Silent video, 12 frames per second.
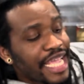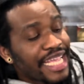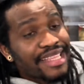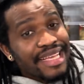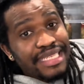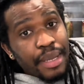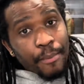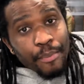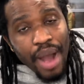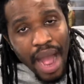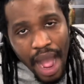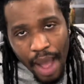It doesn't
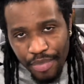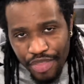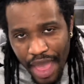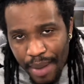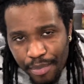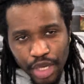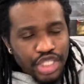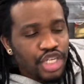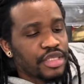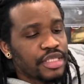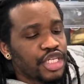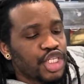pop that much
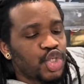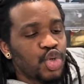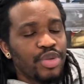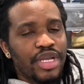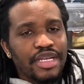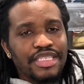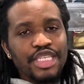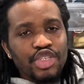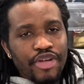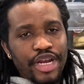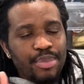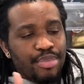on this shoe because it's
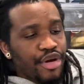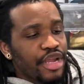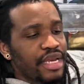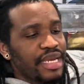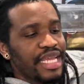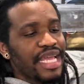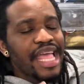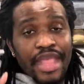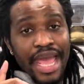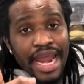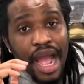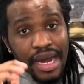already burgundy,
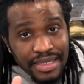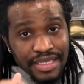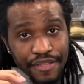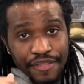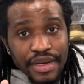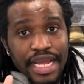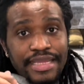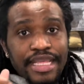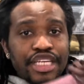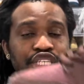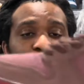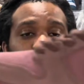and I honestly feel like they should